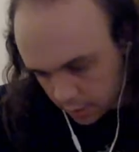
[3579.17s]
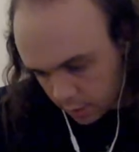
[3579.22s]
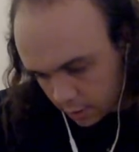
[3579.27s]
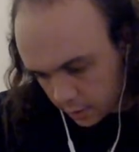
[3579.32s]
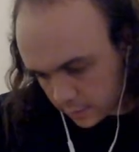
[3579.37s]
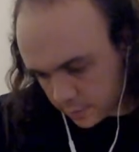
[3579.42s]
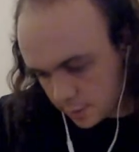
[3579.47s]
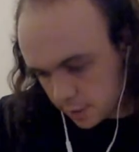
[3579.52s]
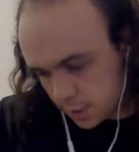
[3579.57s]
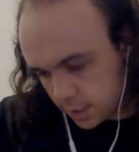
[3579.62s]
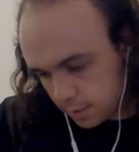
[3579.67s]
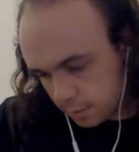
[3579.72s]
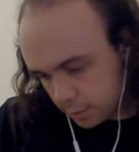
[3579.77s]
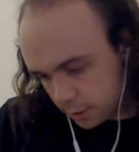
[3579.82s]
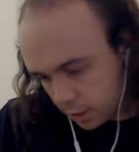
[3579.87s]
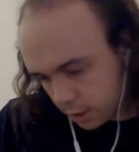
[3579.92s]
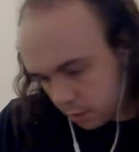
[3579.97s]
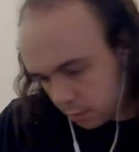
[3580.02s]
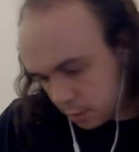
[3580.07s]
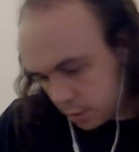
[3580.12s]
It certainly was
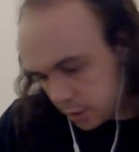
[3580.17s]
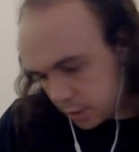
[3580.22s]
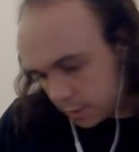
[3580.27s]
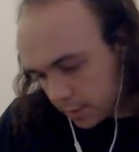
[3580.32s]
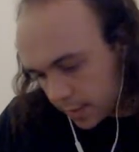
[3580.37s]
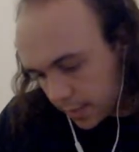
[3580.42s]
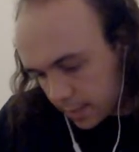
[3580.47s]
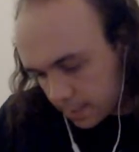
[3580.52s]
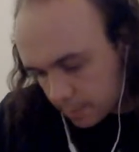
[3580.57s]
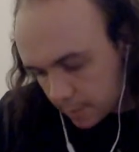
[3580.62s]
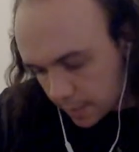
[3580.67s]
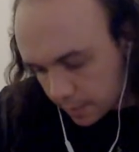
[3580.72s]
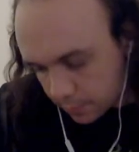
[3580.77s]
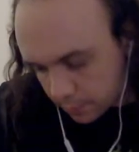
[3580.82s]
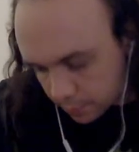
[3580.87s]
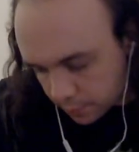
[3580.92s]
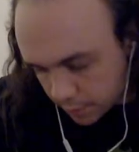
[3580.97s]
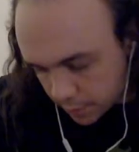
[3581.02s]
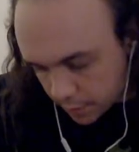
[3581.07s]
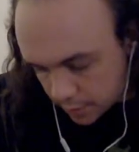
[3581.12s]
a lot worse when I came back
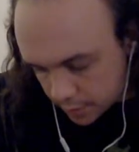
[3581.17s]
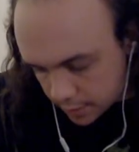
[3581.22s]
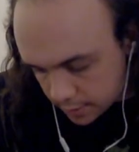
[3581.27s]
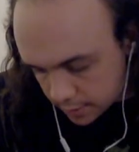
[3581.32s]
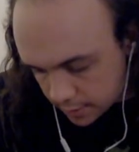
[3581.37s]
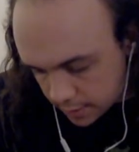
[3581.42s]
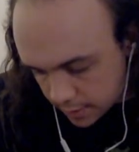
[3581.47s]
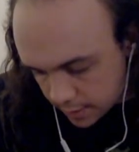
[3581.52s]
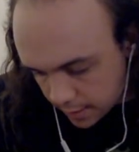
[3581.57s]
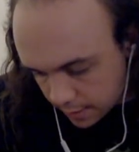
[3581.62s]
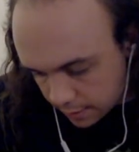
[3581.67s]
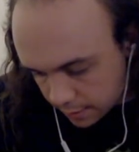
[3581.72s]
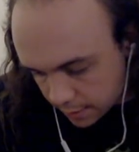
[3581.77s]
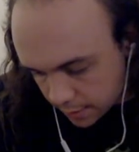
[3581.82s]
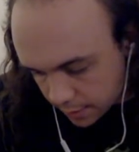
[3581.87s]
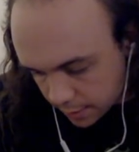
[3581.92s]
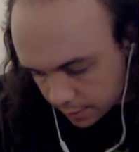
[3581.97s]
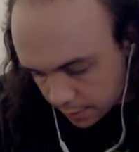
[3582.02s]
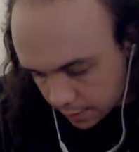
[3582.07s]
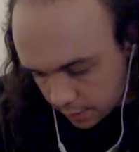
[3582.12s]
from France, I'll tell you that for
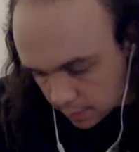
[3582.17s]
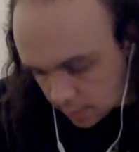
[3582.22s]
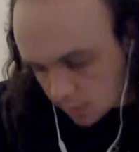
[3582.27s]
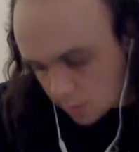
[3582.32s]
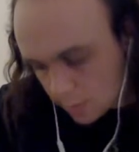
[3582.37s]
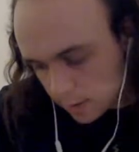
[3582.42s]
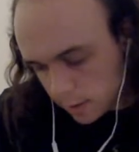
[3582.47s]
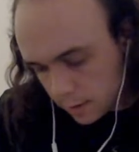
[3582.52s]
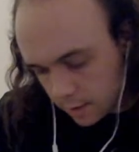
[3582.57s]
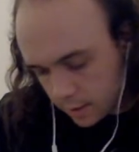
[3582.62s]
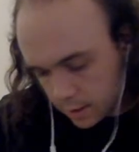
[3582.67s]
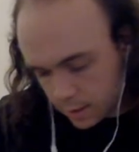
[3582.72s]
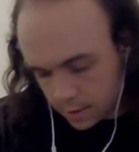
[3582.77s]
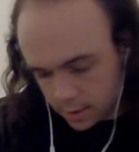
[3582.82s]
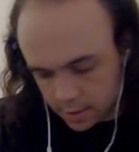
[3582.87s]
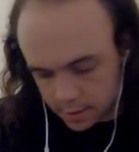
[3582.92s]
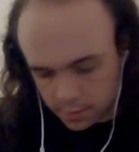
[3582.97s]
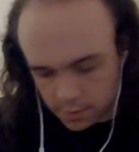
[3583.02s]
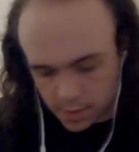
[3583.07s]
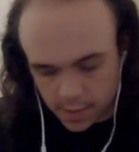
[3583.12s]
nothing.
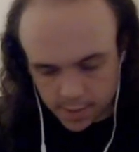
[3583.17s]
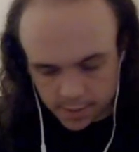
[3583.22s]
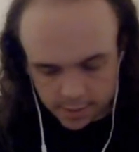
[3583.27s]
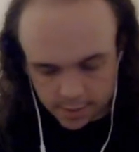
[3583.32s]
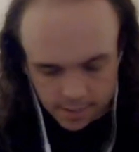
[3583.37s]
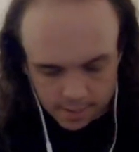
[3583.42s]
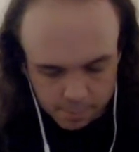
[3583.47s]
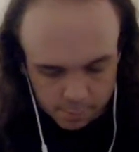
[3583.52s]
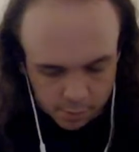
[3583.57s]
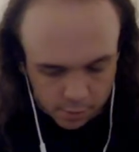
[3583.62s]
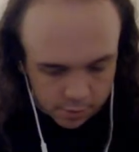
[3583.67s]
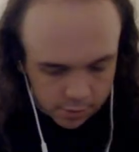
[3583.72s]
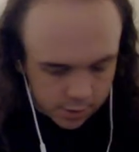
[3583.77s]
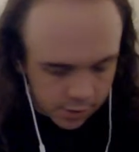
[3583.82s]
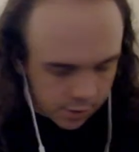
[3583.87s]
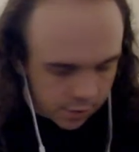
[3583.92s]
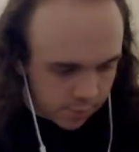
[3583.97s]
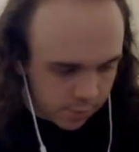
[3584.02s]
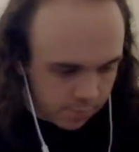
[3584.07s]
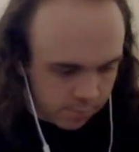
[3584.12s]
Right, so that box
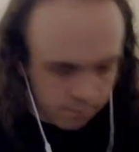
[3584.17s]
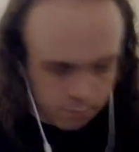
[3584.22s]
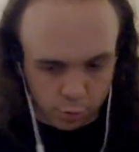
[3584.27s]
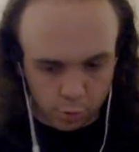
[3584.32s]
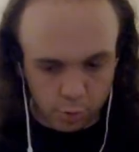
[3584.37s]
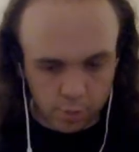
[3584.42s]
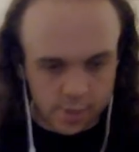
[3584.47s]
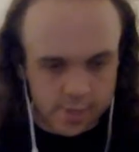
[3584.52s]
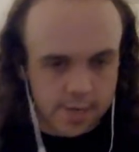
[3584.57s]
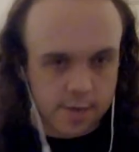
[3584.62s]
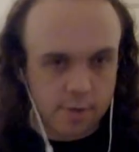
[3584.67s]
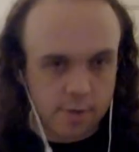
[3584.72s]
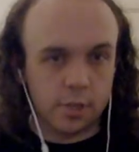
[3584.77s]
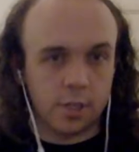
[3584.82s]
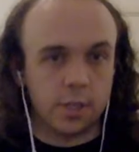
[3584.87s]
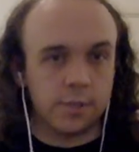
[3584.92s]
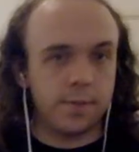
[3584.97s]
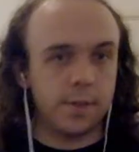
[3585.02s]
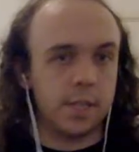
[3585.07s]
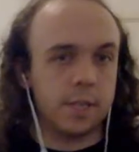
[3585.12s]
is broadly
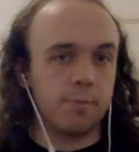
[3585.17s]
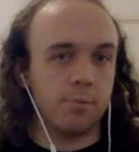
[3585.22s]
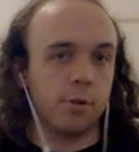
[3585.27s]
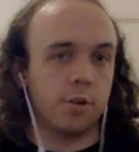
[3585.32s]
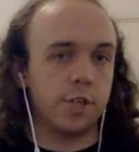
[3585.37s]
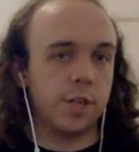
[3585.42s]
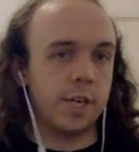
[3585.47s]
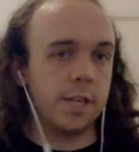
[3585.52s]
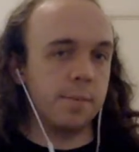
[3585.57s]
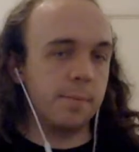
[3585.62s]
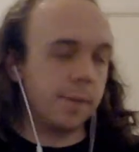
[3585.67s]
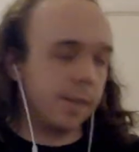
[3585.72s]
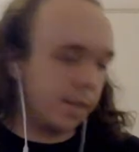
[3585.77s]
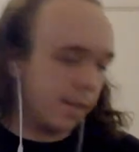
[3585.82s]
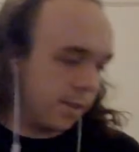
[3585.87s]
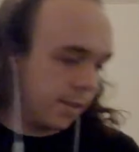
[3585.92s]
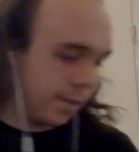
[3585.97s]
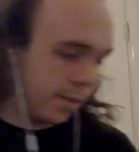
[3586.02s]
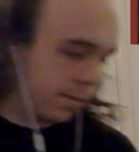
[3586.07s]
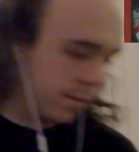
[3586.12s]
useless for this project,
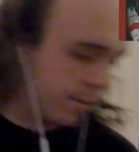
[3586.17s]
because